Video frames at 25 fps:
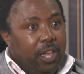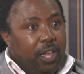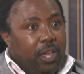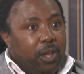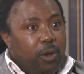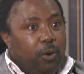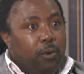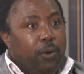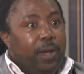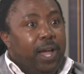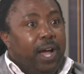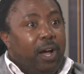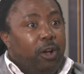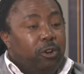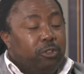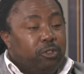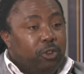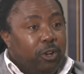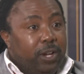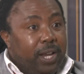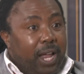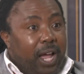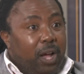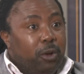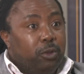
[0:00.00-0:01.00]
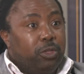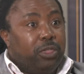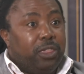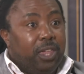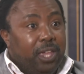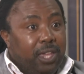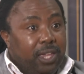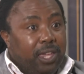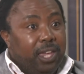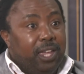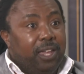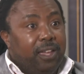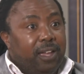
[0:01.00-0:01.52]
We are also now
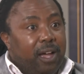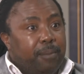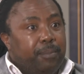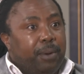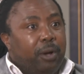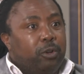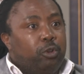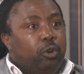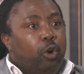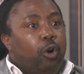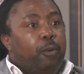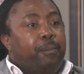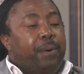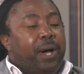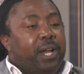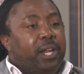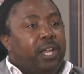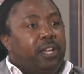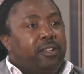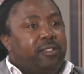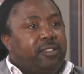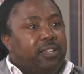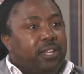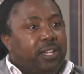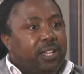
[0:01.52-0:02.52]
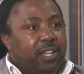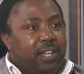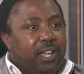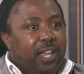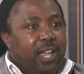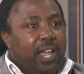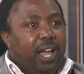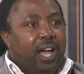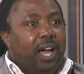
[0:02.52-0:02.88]
thinking about operating